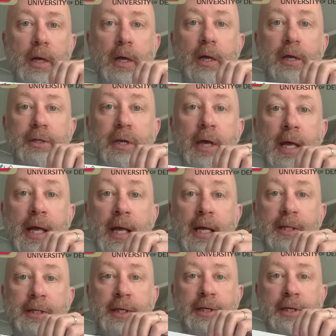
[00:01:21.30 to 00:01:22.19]
So
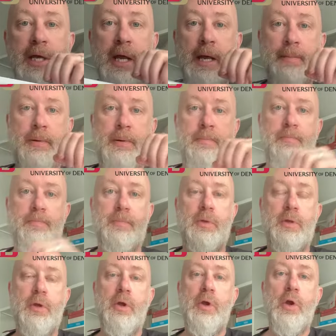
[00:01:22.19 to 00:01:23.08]
here's the tip.
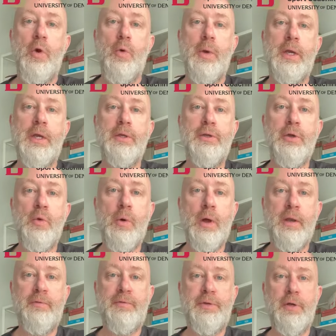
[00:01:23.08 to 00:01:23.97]
We can do
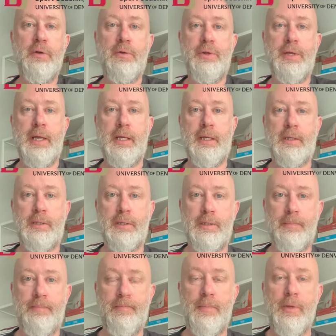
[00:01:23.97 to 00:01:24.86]
one of two things.
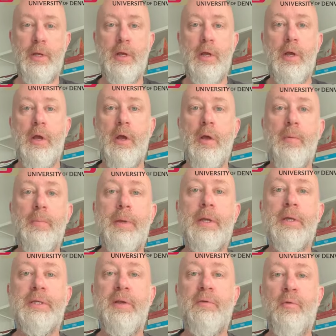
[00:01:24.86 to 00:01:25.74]

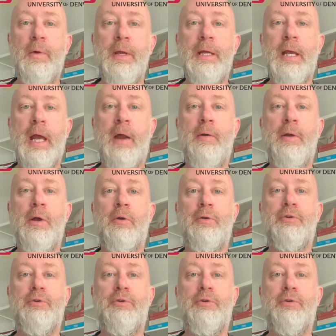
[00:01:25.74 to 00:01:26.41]
Because if we carry on